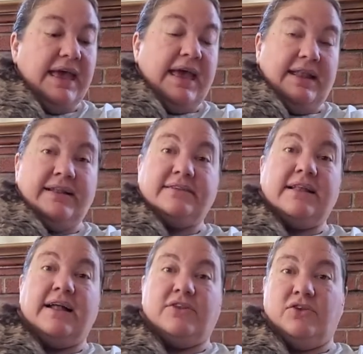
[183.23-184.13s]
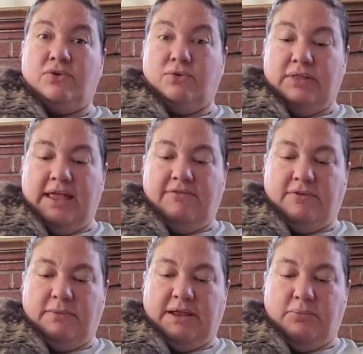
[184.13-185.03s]
And it's not too late
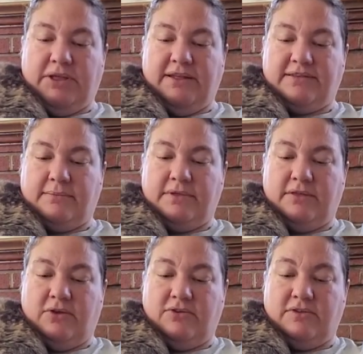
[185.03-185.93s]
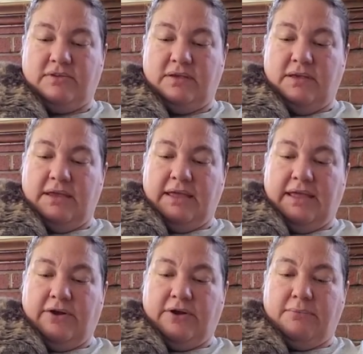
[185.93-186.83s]
for me to plant some of those
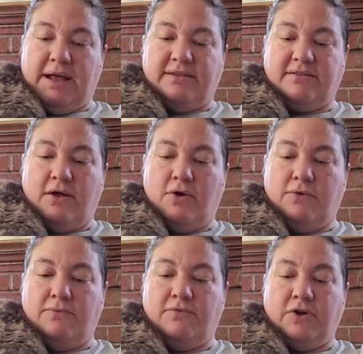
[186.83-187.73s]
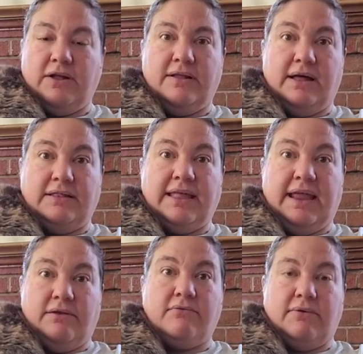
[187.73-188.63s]
here in my zone for a
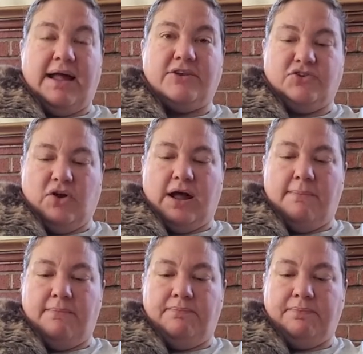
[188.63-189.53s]
late radish crop.